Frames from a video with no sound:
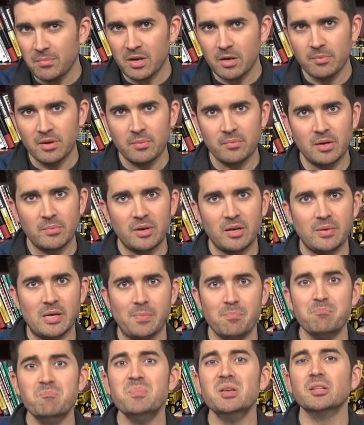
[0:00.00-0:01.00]
many, many, many, many
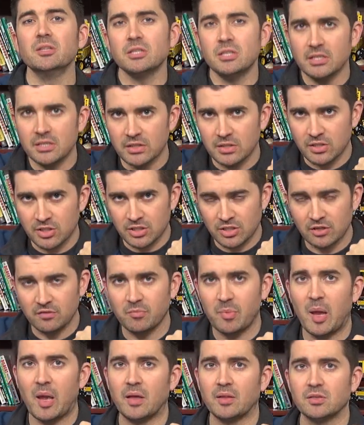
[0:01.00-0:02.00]
millions
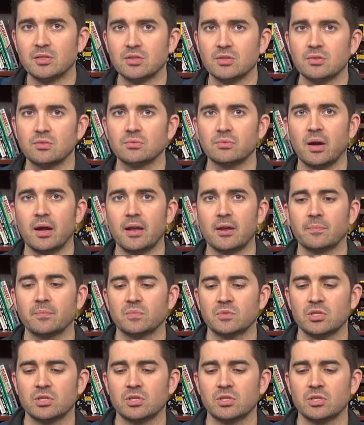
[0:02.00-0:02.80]
of pens, right?